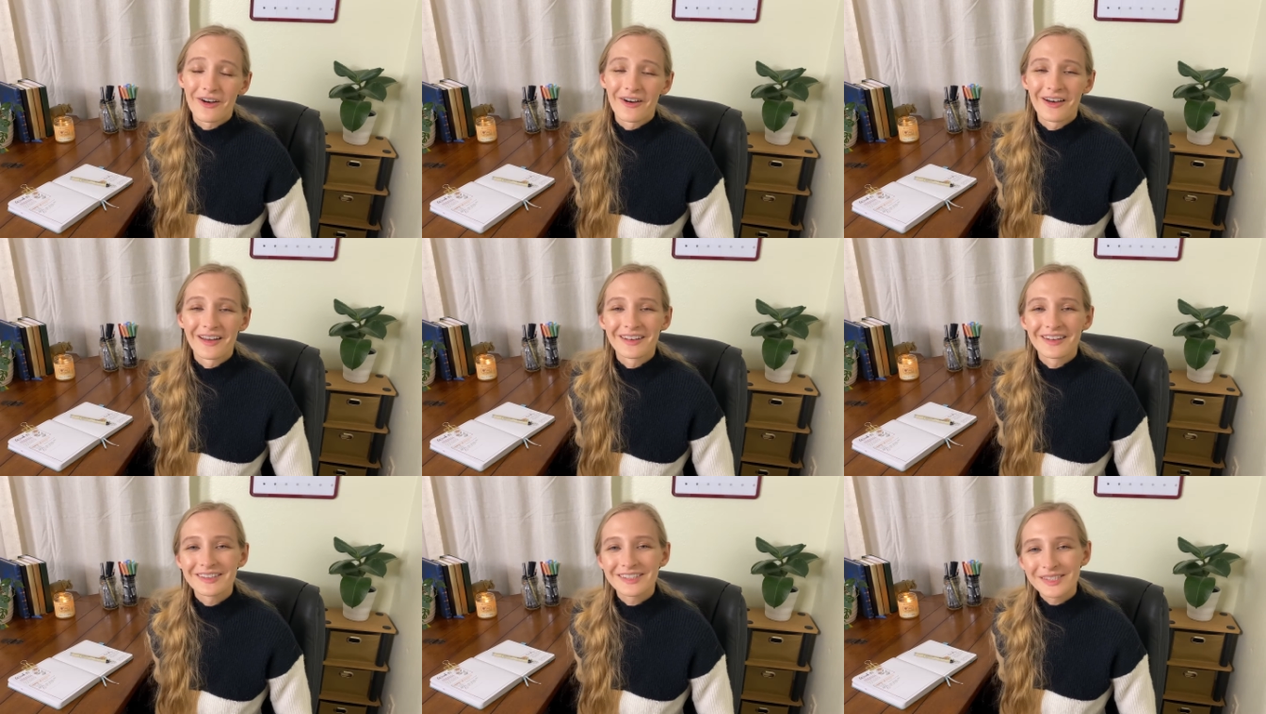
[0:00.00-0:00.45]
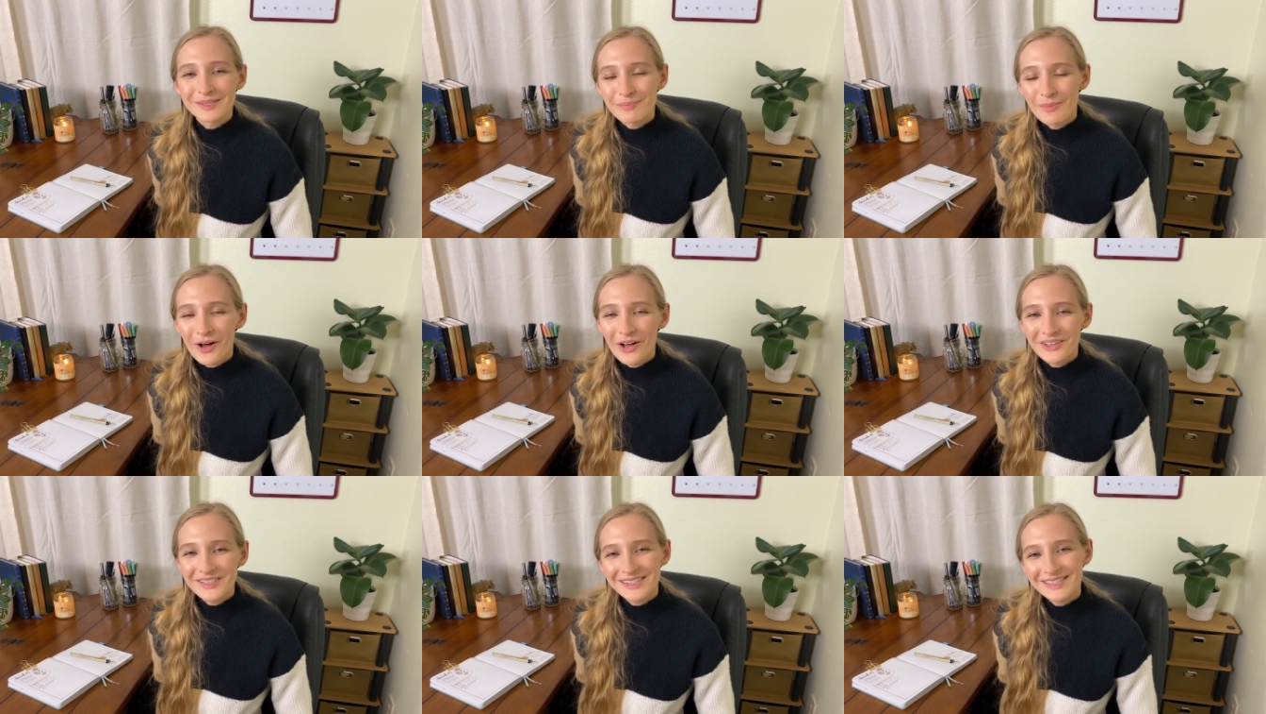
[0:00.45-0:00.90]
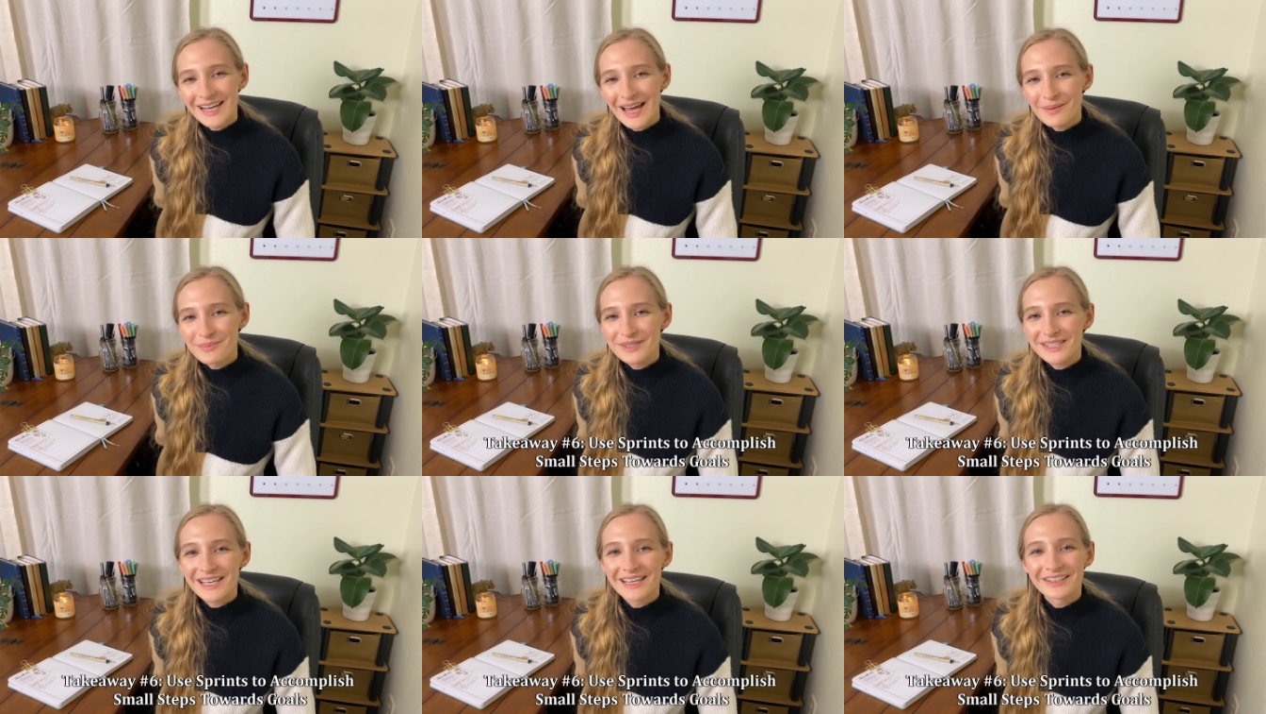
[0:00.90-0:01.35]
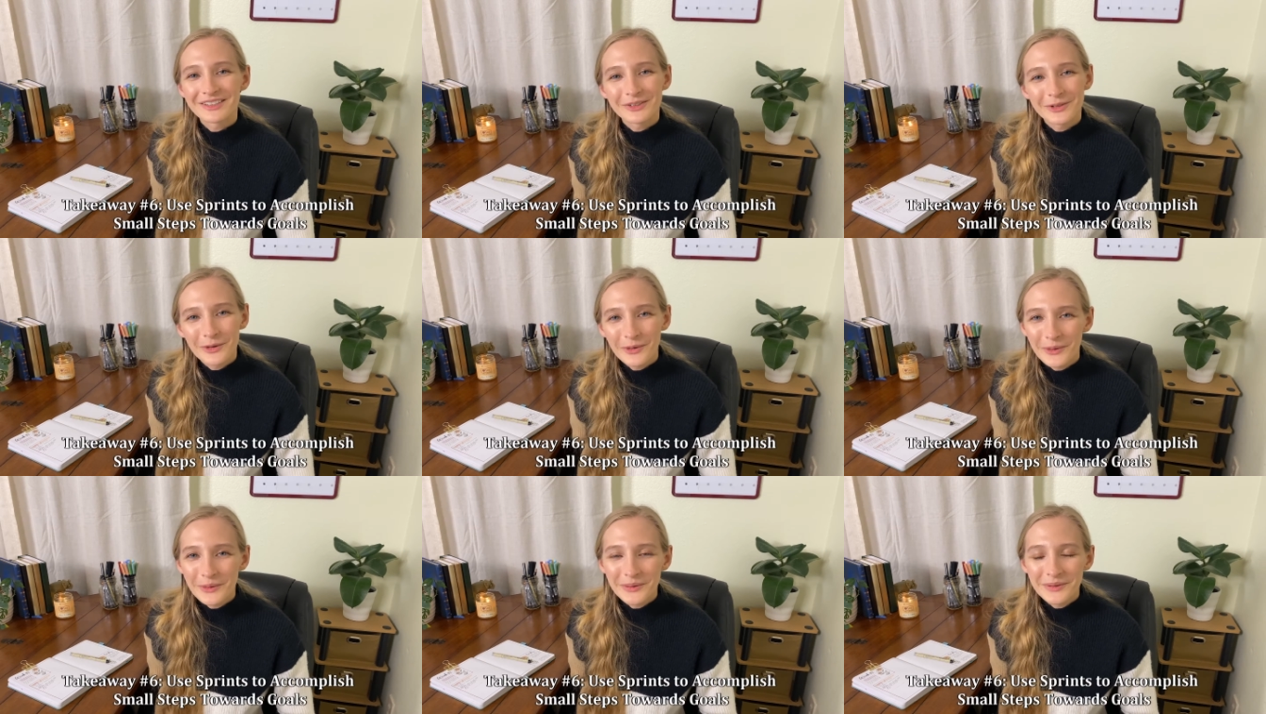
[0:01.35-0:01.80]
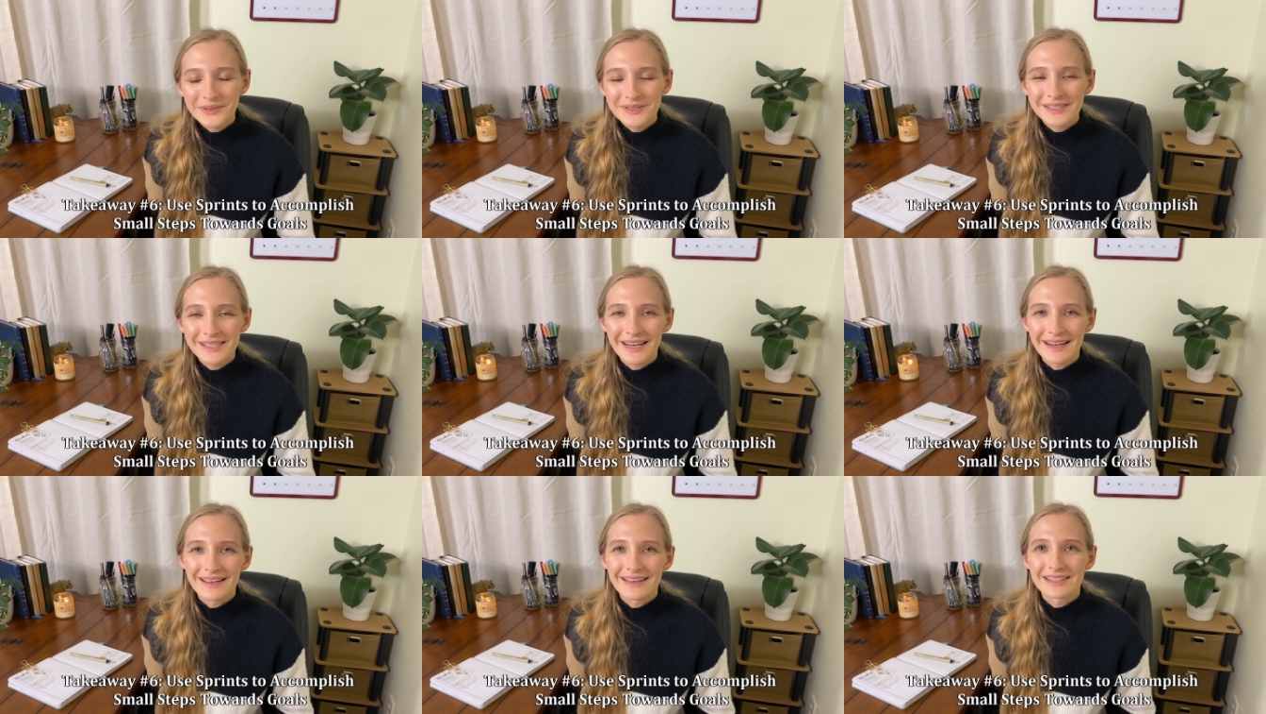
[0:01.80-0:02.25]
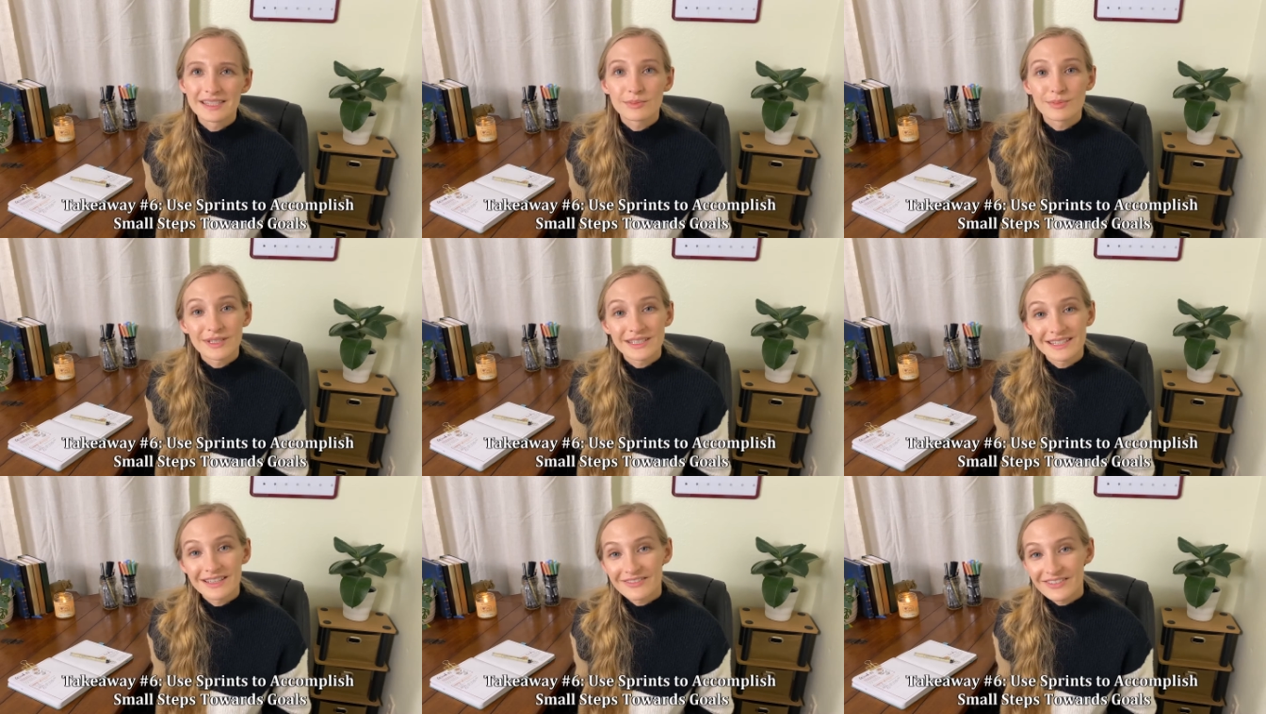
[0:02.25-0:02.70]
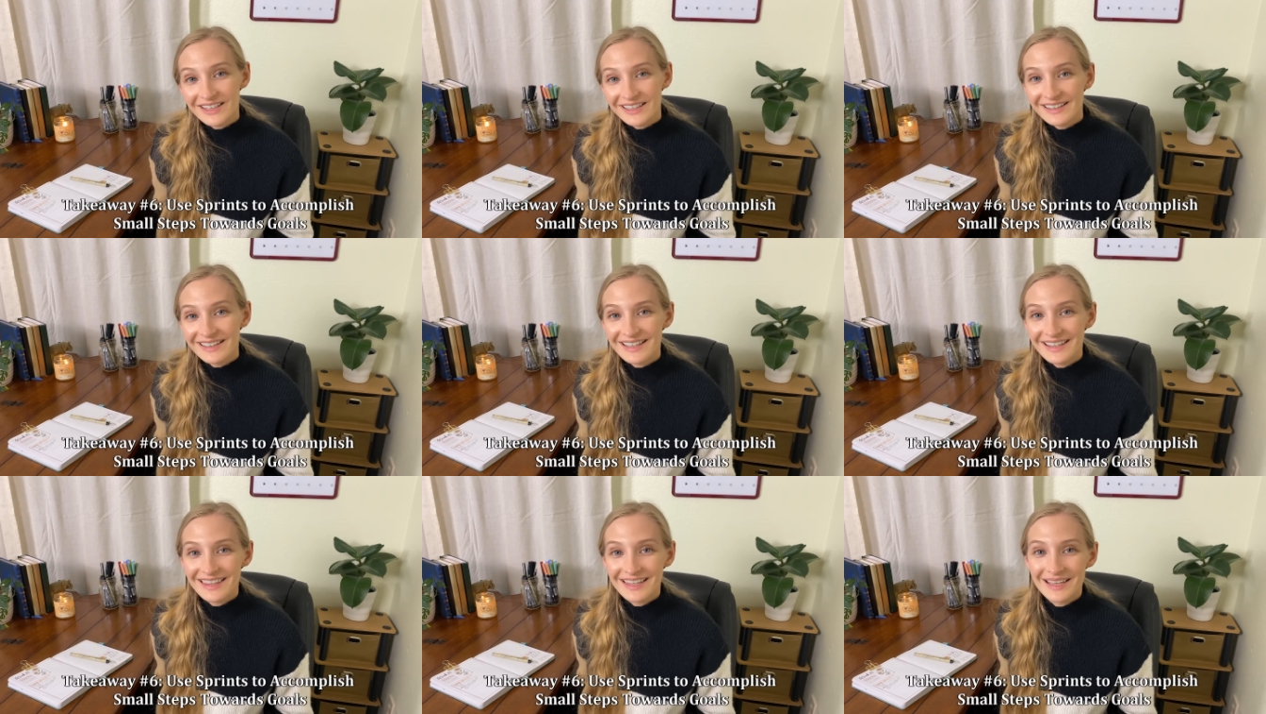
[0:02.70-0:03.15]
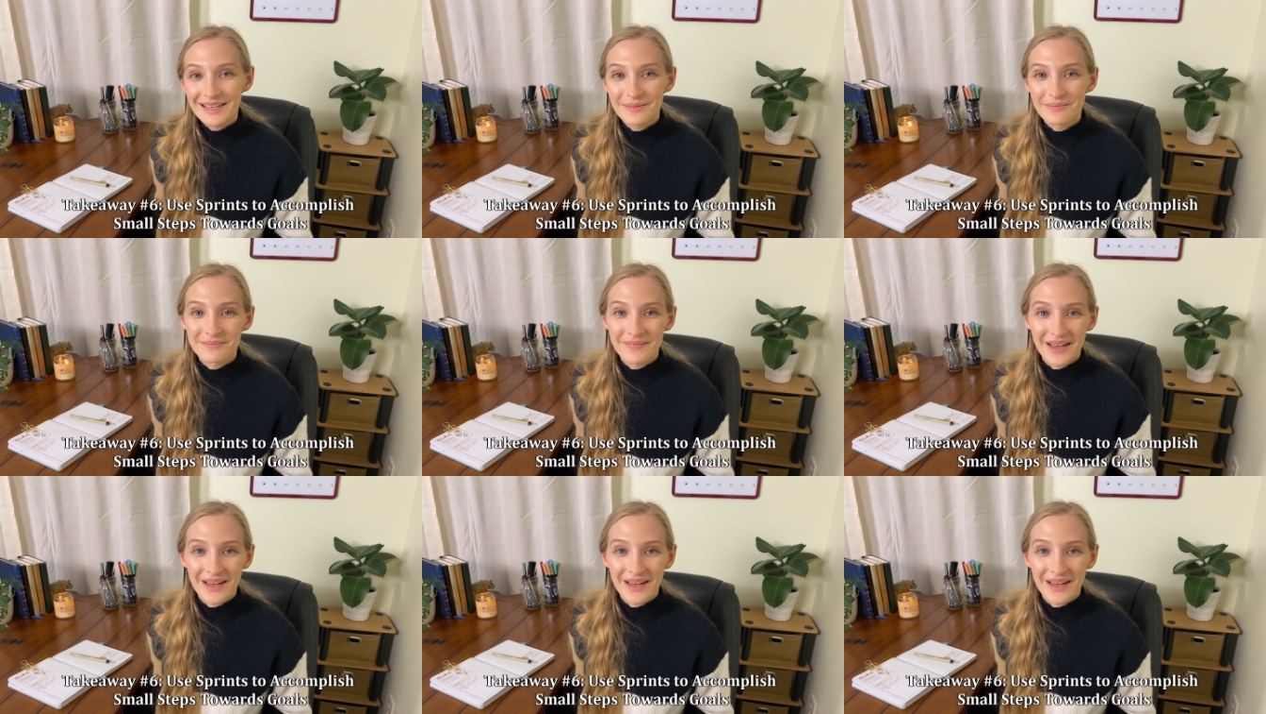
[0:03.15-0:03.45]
on small steps and goals, and specifically the